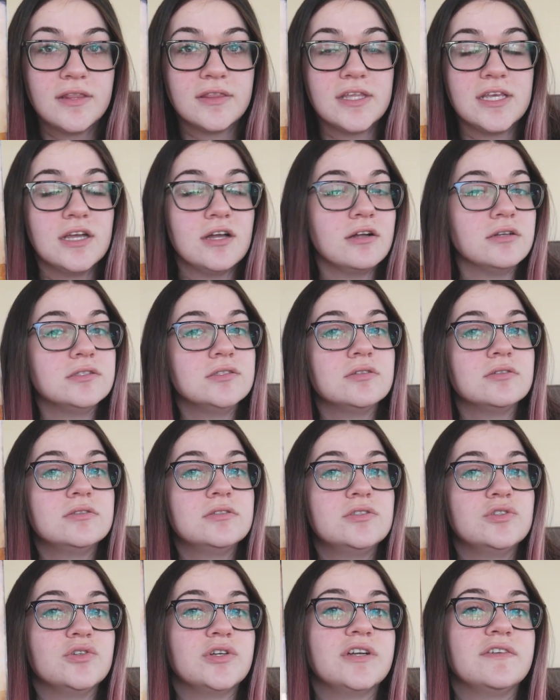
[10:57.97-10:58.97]
the untold
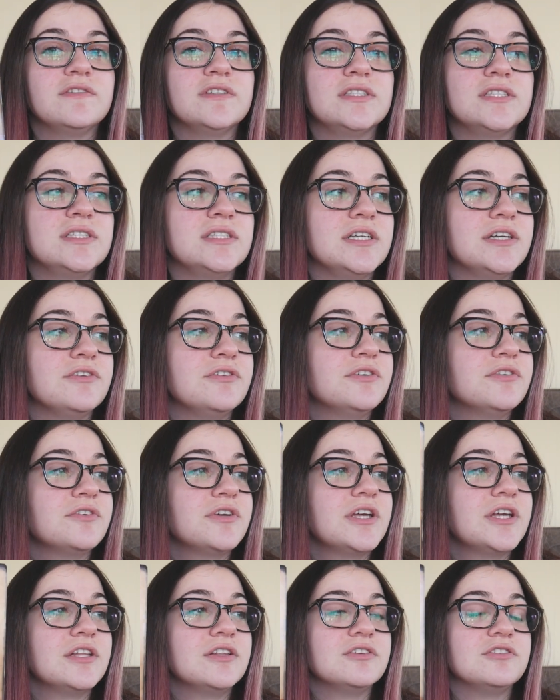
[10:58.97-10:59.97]
story of a serial
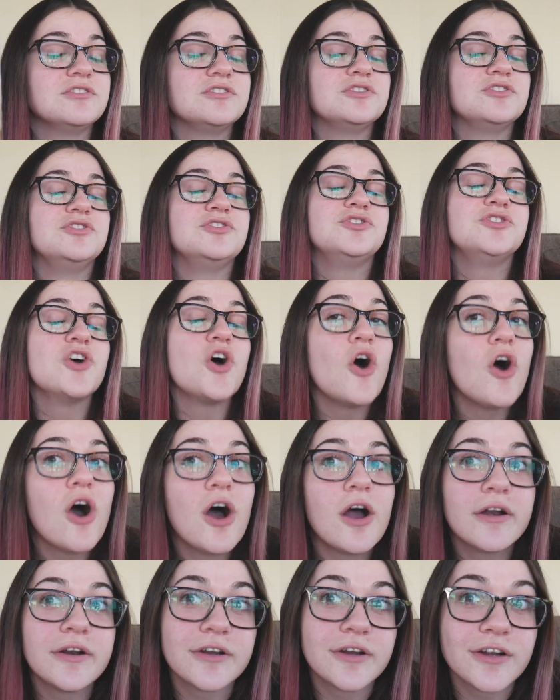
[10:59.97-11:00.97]
killer's
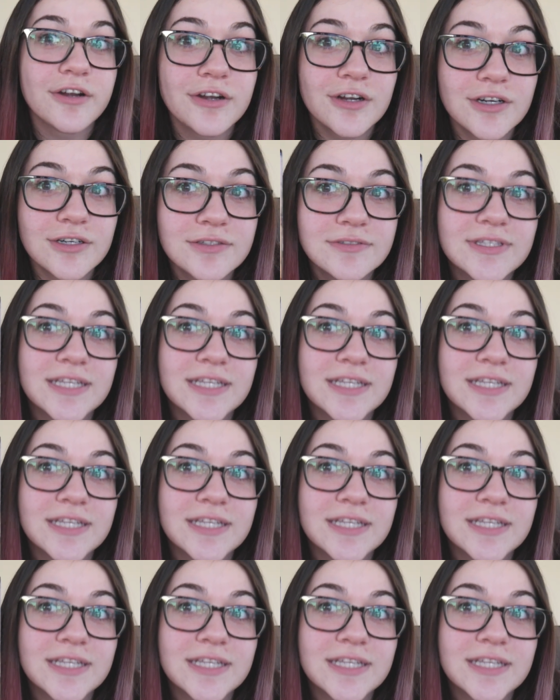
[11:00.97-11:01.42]
daughter.